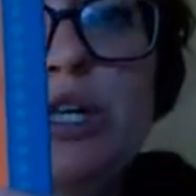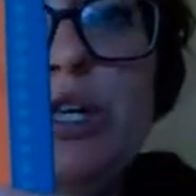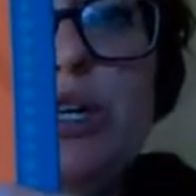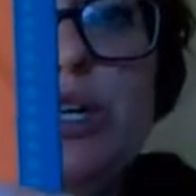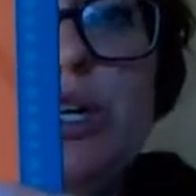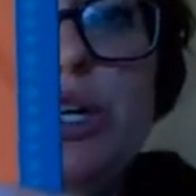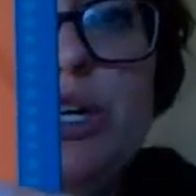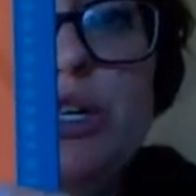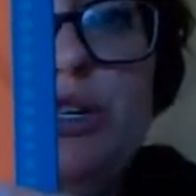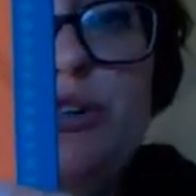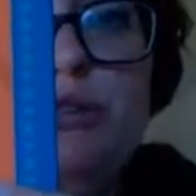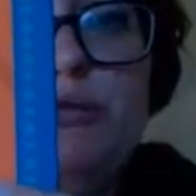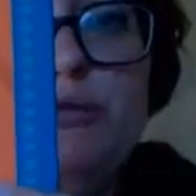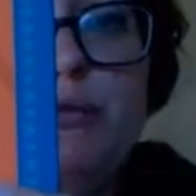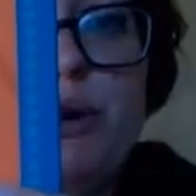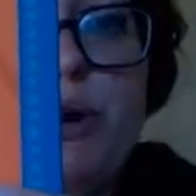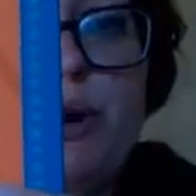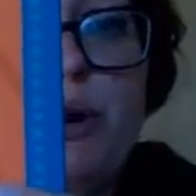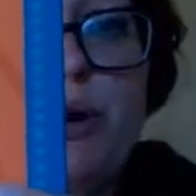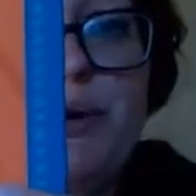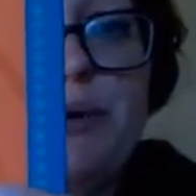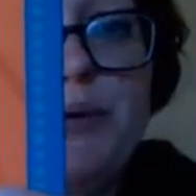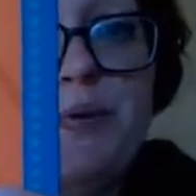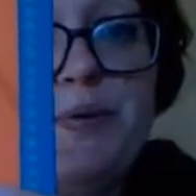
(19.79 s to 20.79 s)

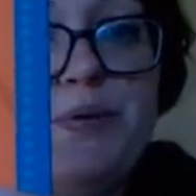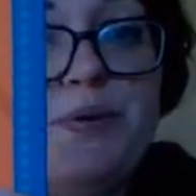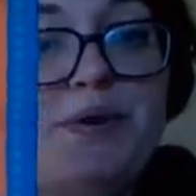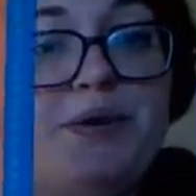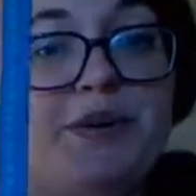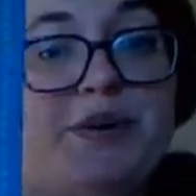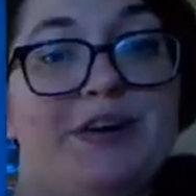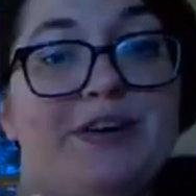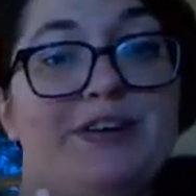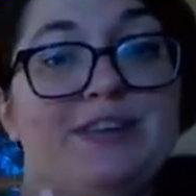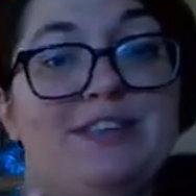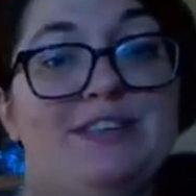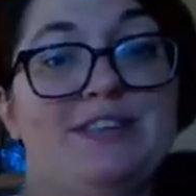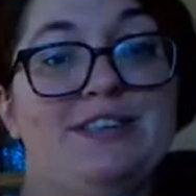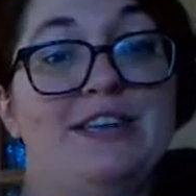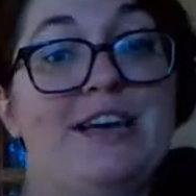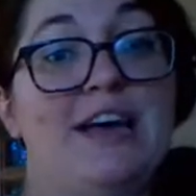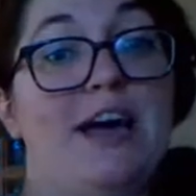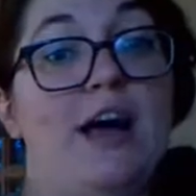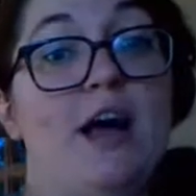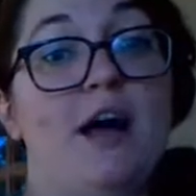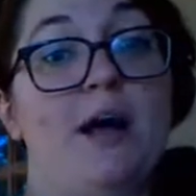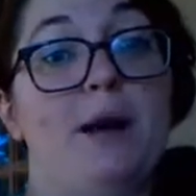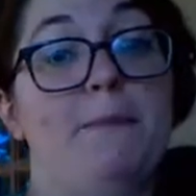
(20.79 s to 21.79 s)
Goodreau.
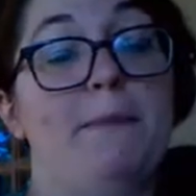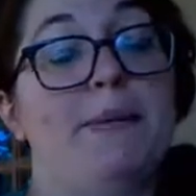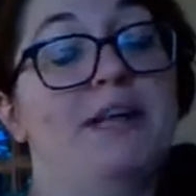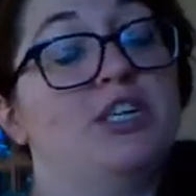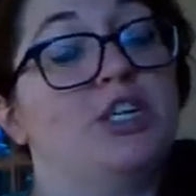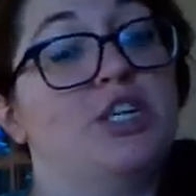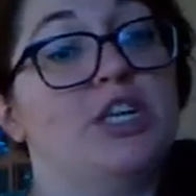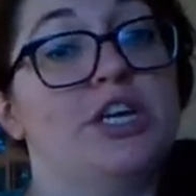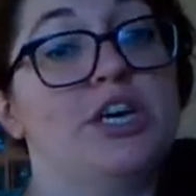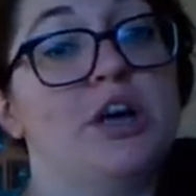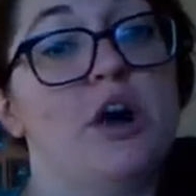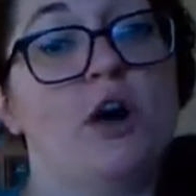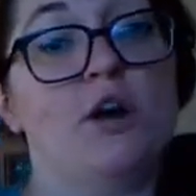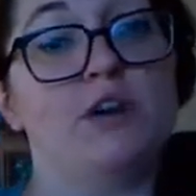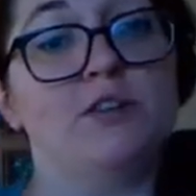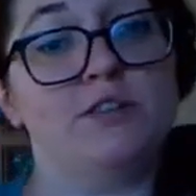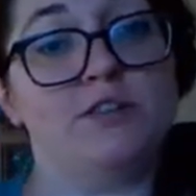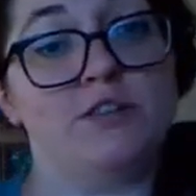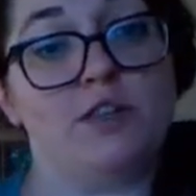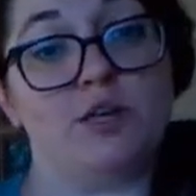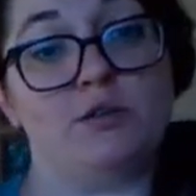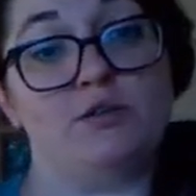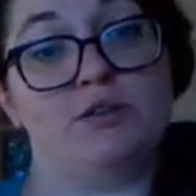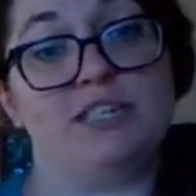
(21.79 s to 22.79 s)
Um, and she
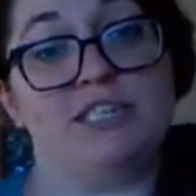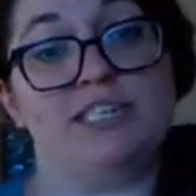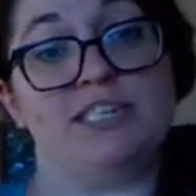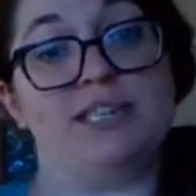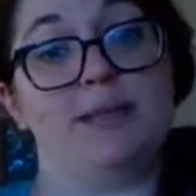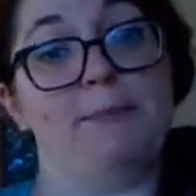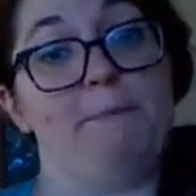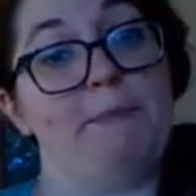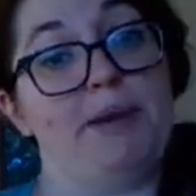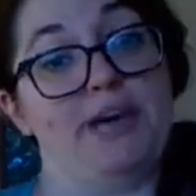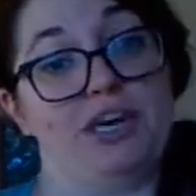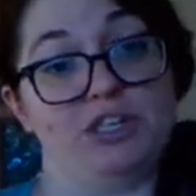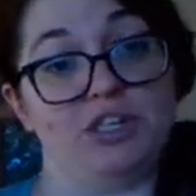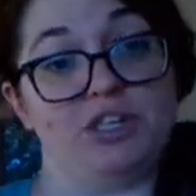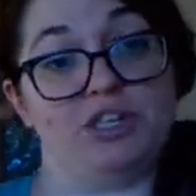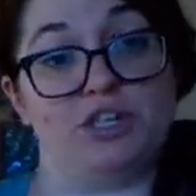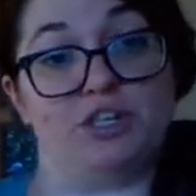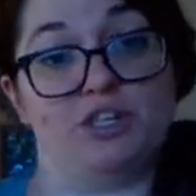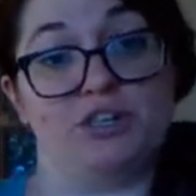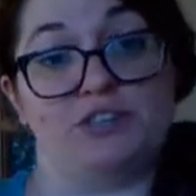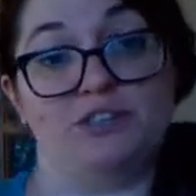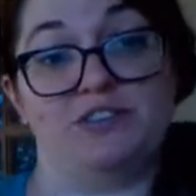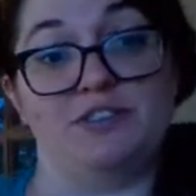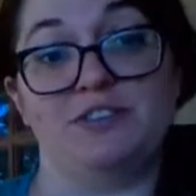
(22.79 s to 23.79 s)
also did the
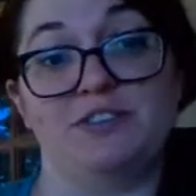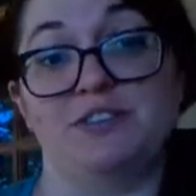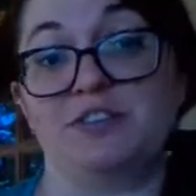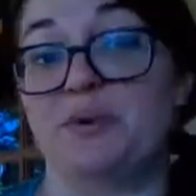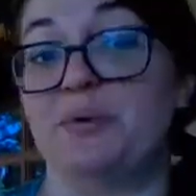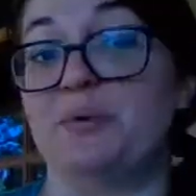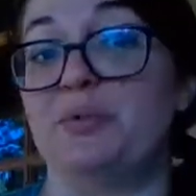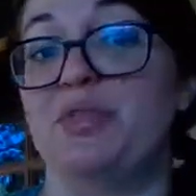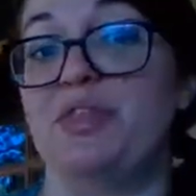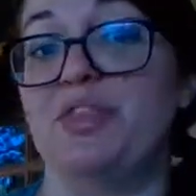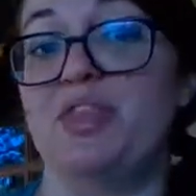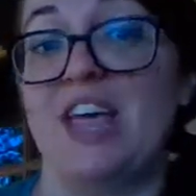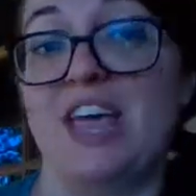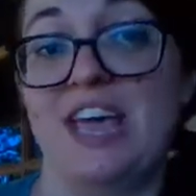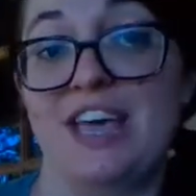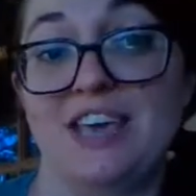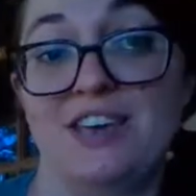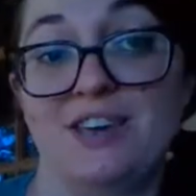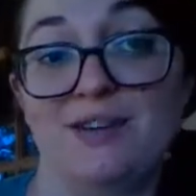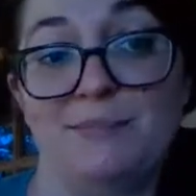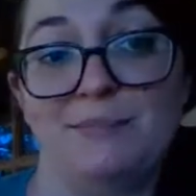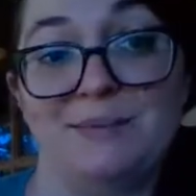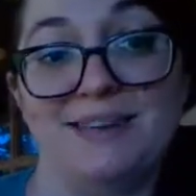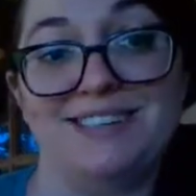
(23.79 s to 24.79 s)
pictures. So
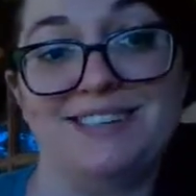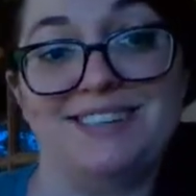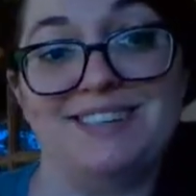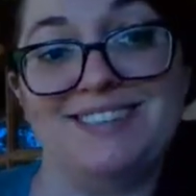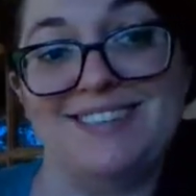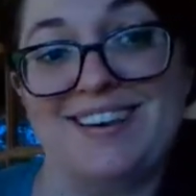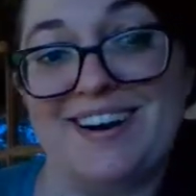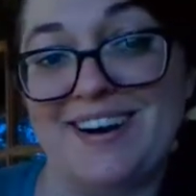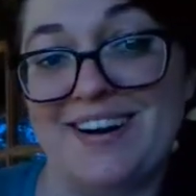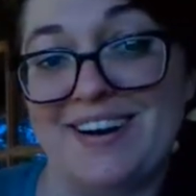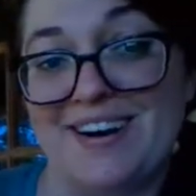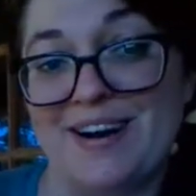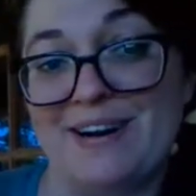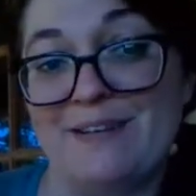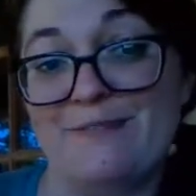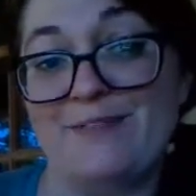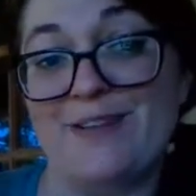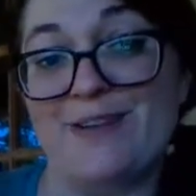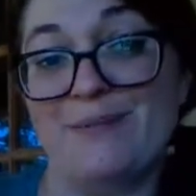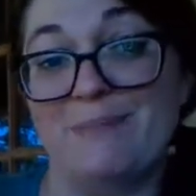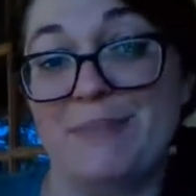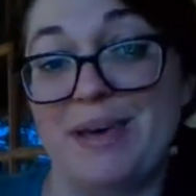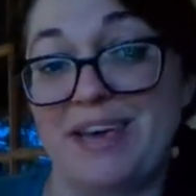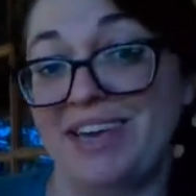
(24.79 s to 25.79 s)
thank you, Miss Sarah,
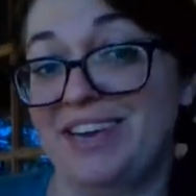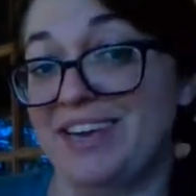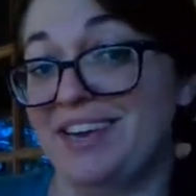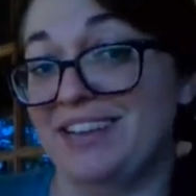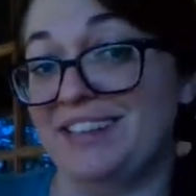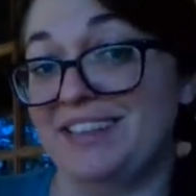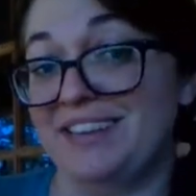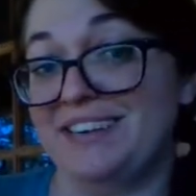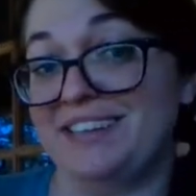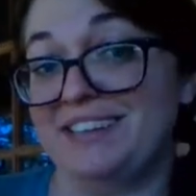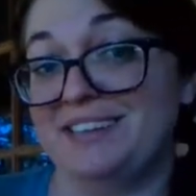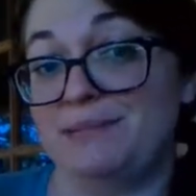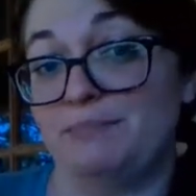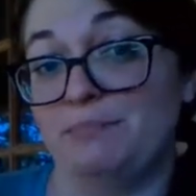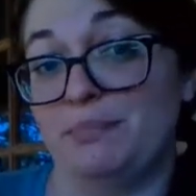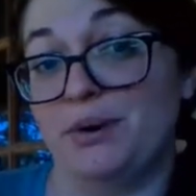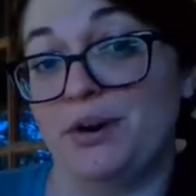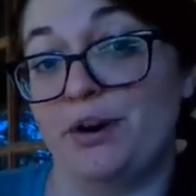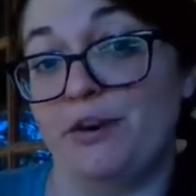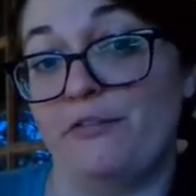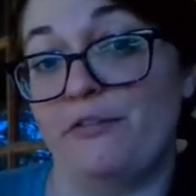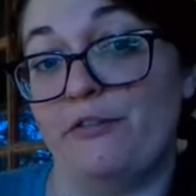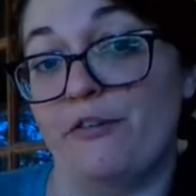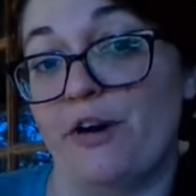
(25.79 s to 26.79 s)
for making this
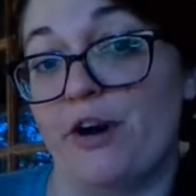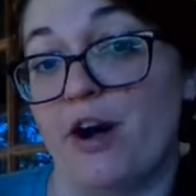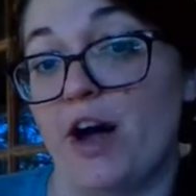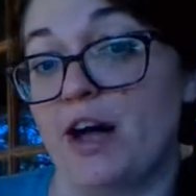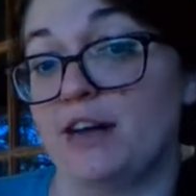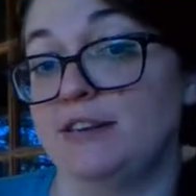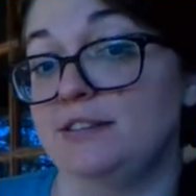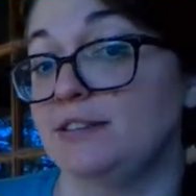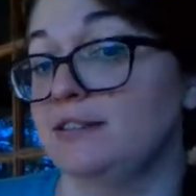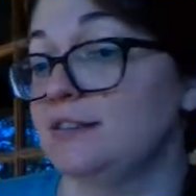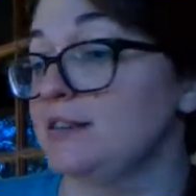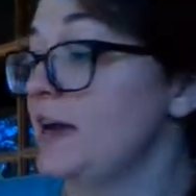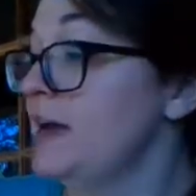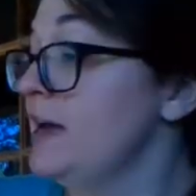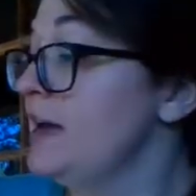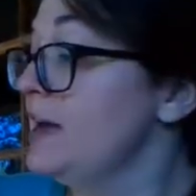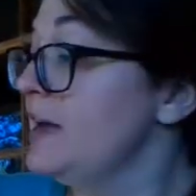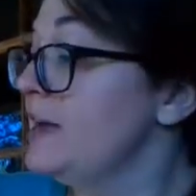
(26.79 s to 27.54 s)
book for us.